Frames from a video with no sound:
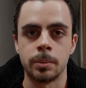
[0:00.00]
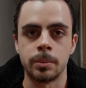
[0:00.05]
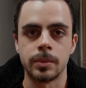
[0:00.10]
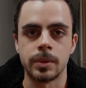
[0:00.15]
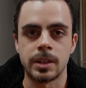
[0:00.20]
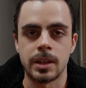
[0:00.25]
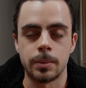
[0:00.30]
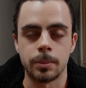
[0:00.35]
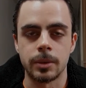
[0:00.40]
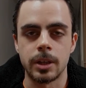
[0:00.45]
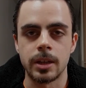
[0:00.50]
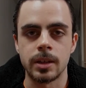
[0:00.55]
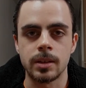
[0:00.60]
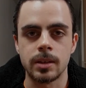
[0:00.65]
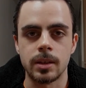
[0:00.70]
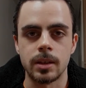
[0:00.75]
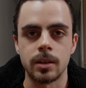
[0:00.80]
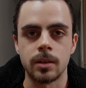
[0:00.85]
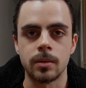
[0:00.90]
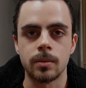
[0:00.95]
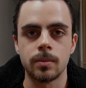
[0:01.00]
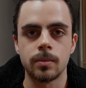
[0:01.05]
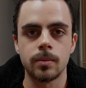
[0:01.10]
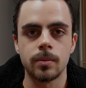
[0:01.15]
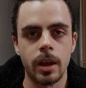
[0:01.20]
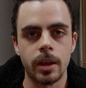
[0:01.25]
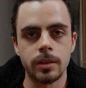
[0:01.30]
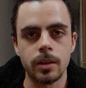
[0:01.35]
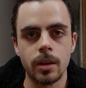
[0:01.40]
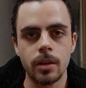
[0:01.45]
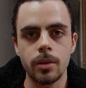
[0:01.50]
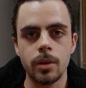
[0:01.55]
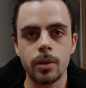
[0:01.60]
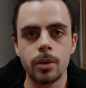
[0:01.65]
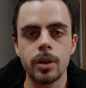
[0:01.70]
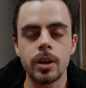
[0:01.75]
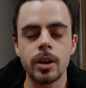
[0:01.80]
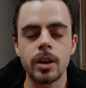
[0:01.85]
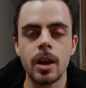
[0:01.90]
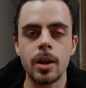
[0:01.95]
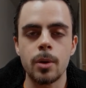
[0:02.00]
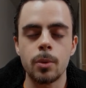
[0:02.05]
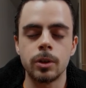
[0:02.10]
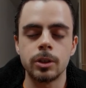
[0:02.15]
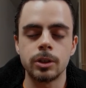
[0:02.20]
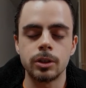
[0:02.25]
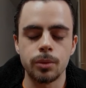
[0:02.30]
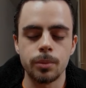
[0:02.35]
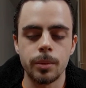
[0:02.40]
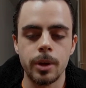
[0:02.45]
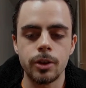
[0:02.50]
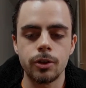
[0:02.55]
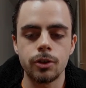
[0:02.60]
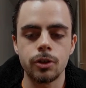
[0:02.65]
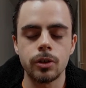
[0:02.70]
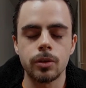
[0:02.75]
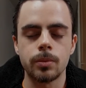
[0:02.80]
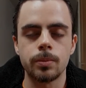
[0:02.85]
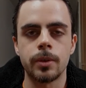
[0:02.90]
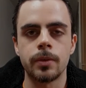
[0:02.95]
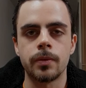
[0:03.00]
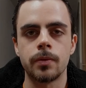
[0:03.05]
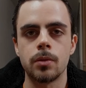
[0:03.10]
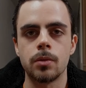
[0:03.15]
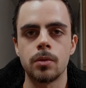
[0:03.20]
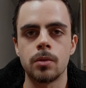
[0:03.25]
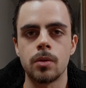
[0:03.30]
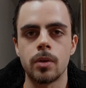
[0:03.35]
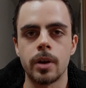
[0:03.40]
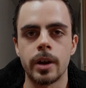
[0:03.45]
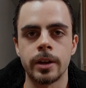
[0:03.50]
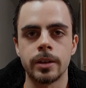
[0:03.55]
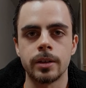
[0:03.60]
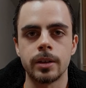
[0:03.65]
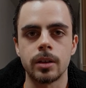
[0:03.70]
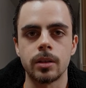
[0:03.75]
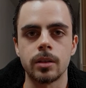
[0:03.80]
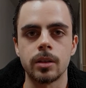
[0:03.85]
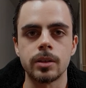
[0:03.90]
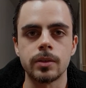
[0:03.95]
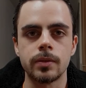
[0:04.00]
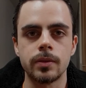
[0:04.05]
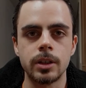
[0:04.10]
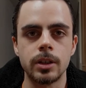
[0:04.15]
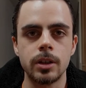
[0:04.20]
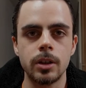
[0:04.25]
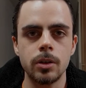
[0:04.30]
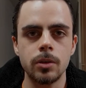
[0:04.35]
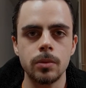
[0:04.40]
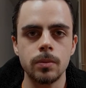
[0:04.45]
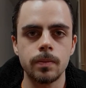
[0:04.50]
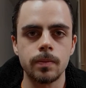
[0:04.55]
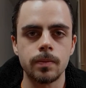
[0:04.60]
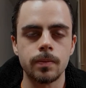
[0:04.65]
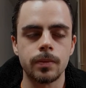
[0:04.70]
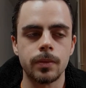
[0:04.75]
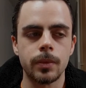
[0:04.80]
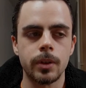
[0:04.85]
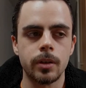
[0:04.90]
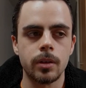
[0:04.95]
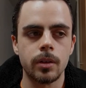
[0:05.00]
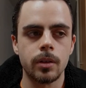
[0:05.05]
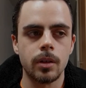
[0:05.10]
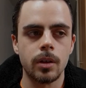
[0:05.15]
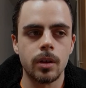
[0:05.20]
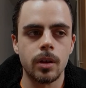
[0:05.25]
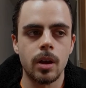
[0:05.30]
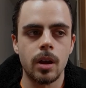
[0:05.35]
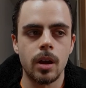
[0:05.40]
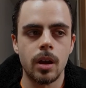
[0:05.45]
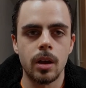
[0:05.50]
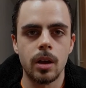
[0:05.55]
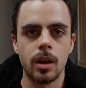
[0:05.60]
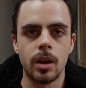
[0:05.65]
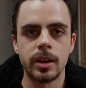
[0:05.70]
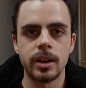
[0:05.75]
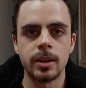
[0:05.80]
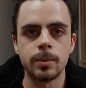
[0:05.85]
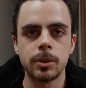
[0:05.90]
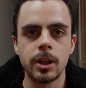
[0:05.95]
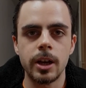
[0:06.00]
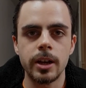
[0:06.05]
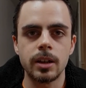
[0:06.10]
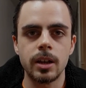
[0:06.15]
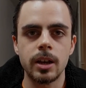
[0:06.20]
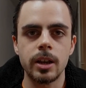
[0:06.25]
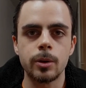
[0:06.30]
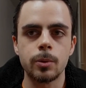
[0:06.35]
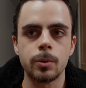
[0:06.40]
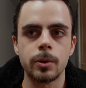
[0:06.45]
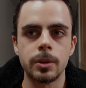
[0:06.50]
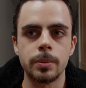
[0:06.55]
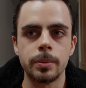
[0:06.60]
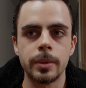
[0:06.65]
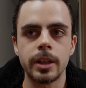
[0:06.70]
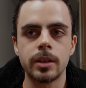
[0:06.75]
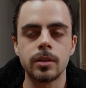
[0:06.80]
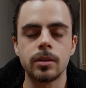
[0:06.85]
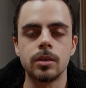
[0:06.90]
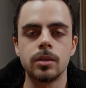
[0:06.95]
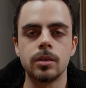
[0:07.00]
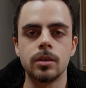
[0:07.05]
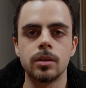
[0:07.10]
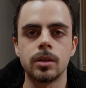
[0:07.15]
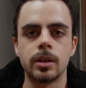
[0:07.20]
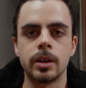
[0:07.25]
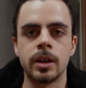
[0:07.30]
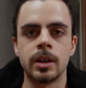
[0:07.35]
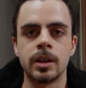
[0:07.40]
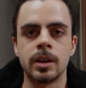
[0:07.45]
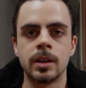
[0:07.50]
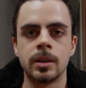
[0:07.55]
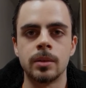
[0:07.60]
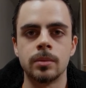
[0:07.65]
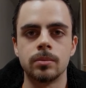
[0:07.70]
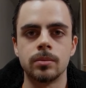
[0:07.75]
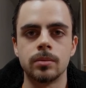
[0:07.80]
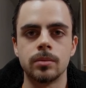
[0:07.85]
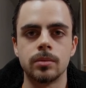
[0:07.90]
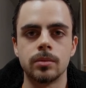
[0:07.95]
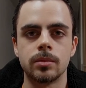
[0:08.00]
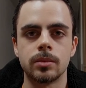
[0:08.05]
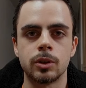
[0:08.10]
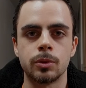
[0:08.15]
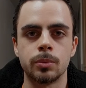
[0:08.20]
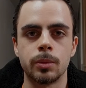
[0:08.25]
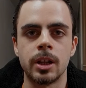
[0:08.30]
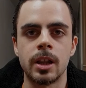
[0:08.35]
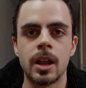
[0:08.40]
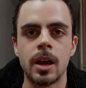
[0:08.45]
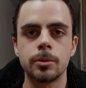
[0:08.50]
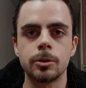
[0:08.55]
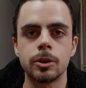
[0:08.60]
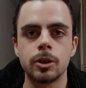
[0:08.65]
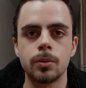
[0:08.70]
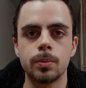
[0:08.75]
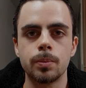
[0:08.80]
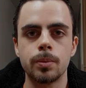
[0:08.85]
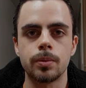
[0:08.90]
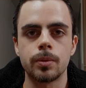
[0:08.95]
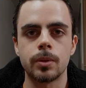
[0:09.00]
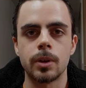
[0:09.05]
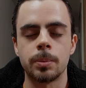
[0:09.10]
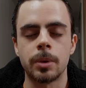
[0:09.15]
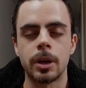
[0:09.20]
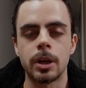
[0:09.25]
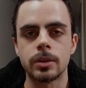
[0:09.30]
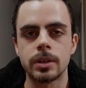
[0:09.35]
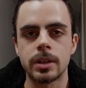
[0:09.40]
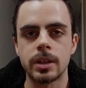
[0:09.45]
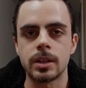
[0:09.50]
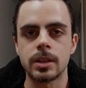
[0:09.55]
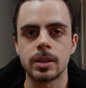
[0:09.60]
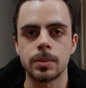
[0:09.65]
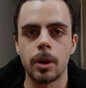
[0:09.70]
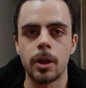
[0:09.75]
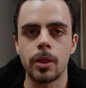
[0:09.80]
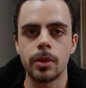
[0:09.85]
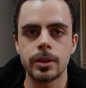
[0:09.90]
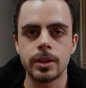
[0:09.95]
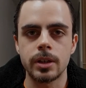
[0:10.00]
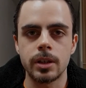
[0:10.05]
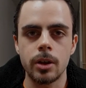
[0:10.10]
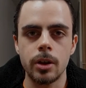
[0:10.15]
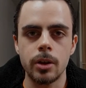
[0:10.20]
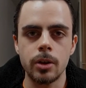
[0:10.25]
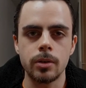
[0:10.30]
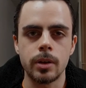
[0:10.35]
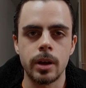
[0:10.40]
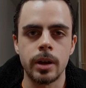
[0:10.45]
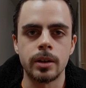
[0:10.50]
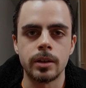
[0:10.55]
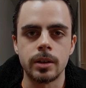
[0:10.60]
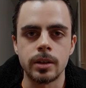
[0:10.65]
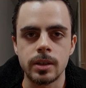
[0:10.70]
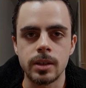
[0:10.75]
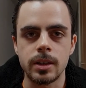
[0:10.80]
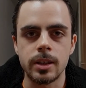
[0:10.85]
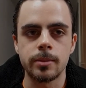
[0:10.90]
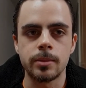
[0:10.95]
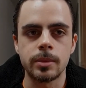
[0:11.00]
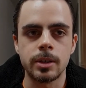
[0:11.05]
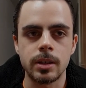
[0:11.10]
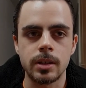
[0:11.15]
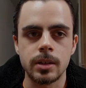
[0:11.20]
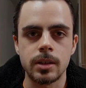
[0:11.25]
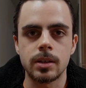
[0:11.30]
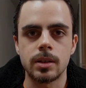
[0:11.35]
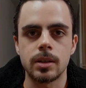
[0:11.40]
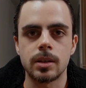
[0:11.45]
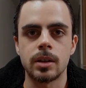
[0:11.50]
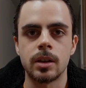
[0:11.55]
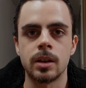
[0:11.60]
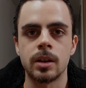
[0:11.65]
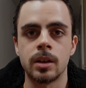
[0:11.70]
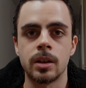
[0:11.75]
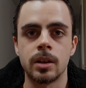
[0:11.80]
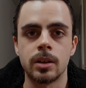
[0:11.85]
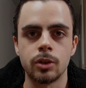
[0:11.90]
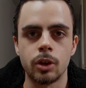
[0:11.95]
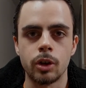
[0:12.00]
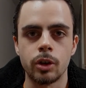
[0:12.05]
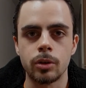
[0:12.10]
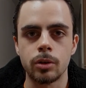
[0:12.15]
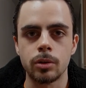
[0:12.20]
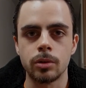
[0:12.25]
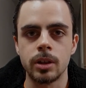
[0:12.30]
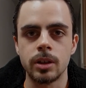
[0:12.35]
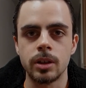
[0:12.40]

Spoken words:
some testing. Another thing I want to mention before ending this video: I applied liquid metal to my laptop about 6 months ago, and it seems it's no good